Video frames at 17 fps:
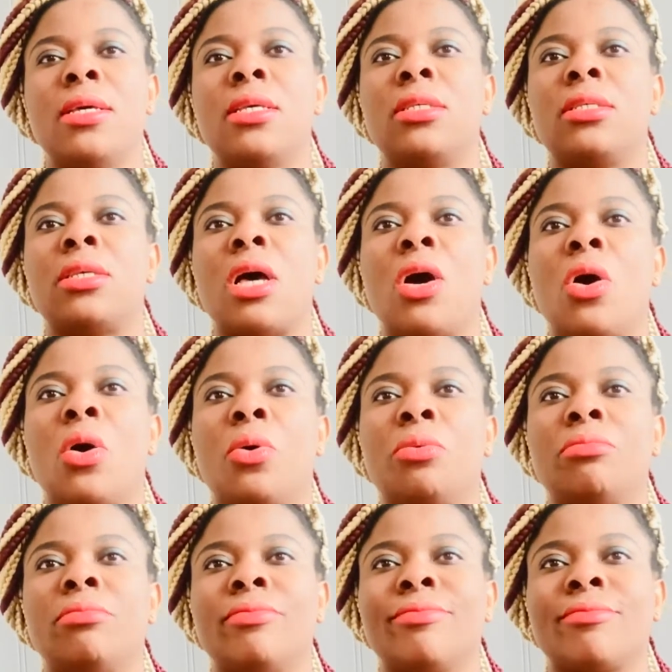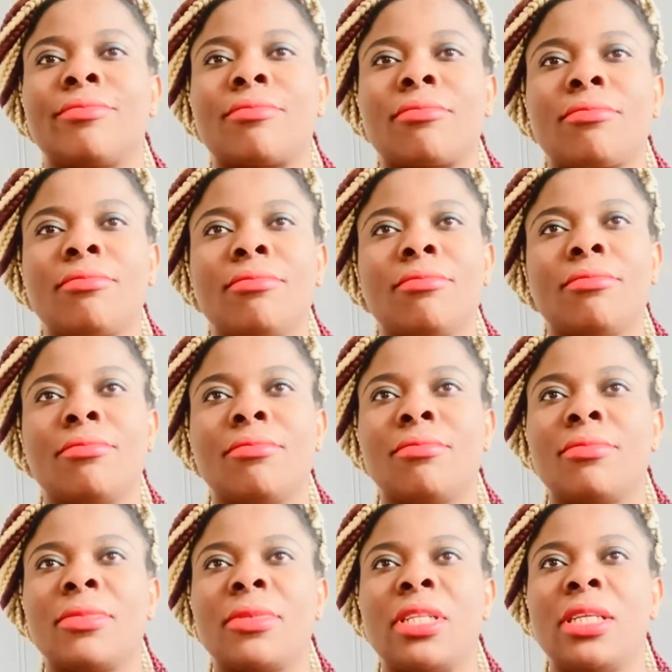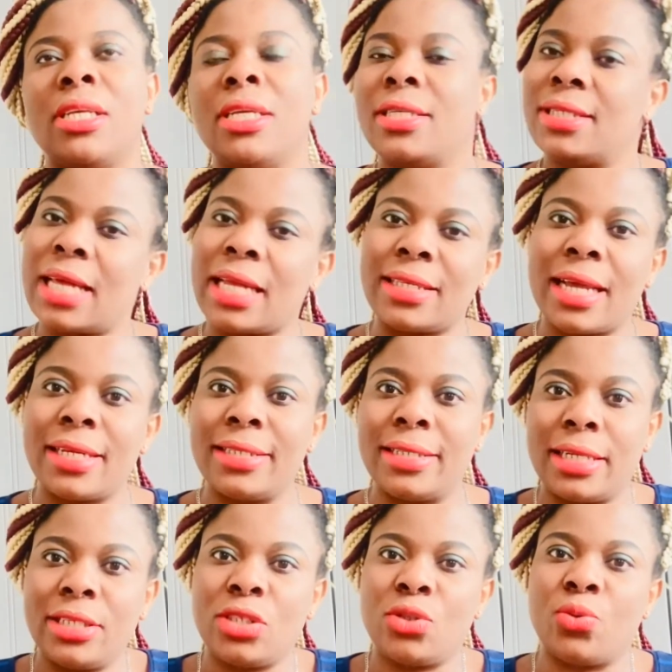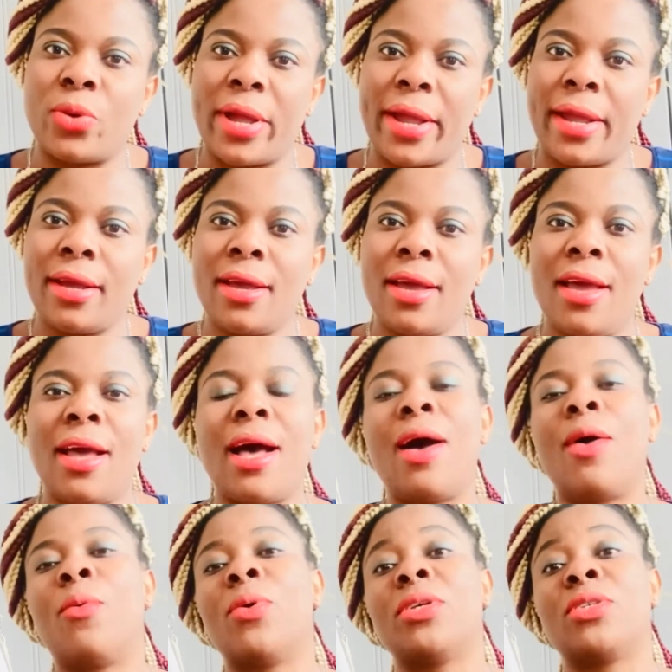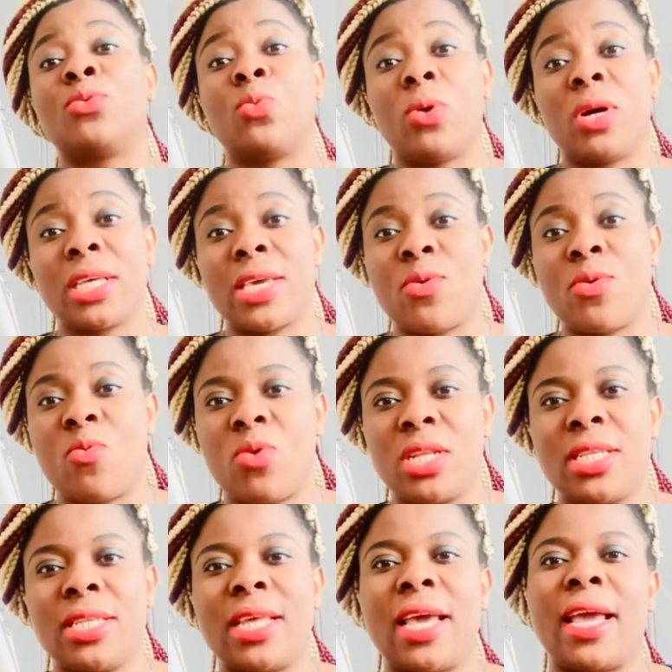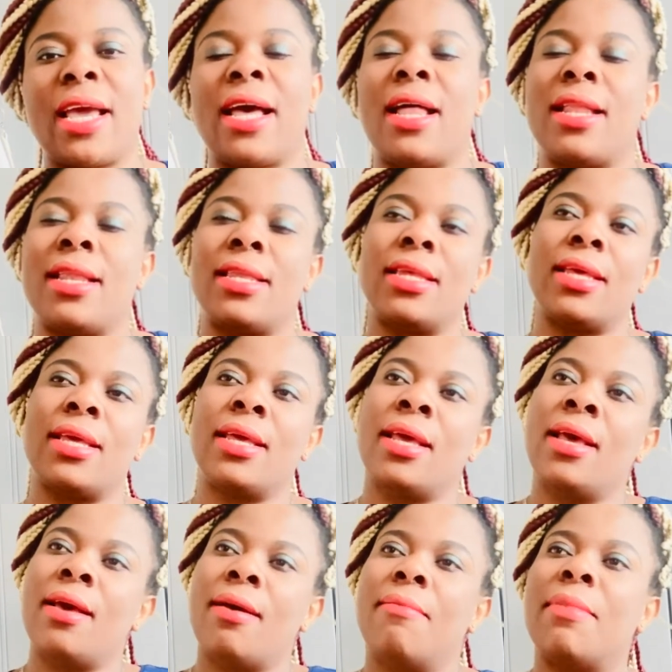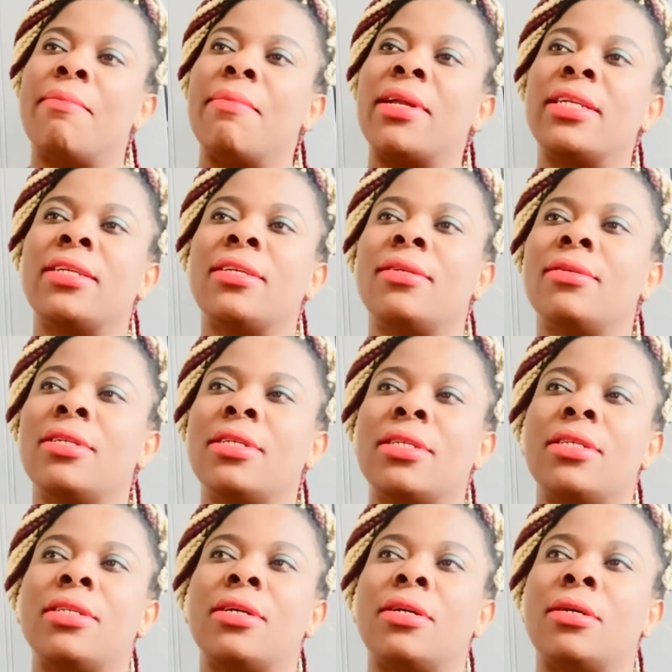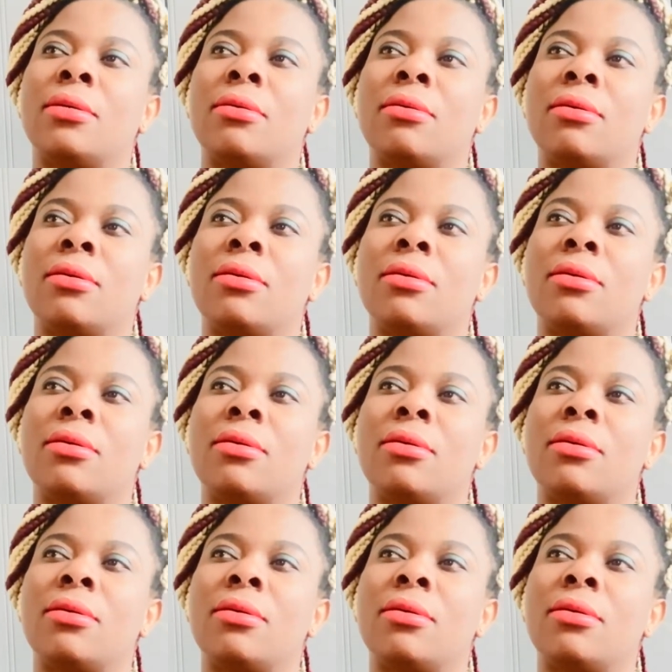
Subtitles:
So it started this way. I was working one day and my money, you know,